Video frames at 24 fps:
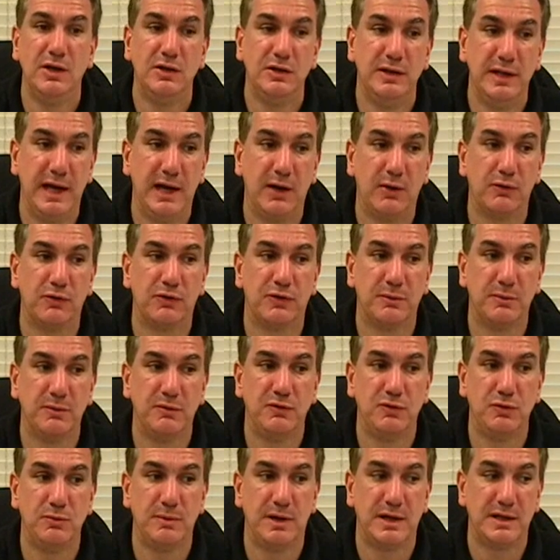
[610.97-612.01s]
Now, some
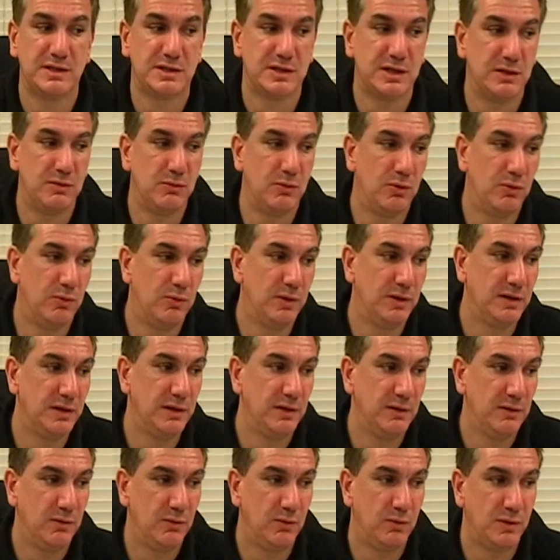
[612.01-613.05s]
of you might say, well,
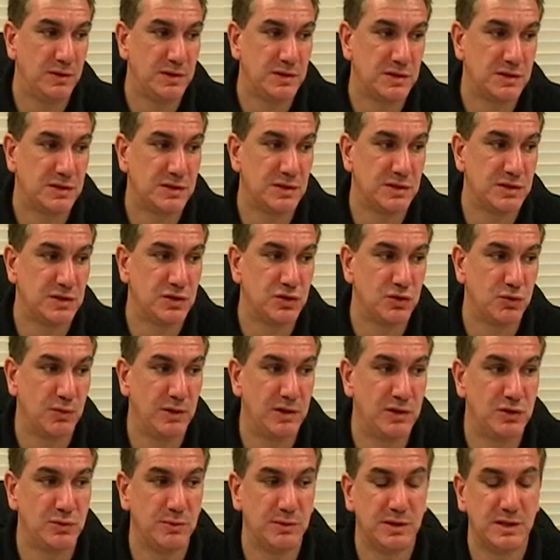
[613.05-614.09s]
what's the
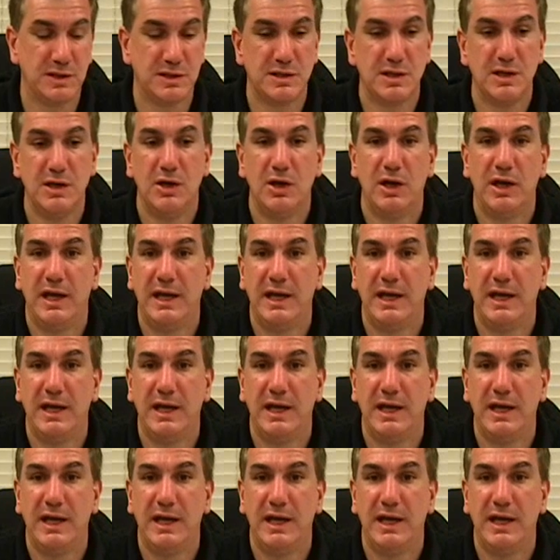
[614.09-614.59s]
situation with this?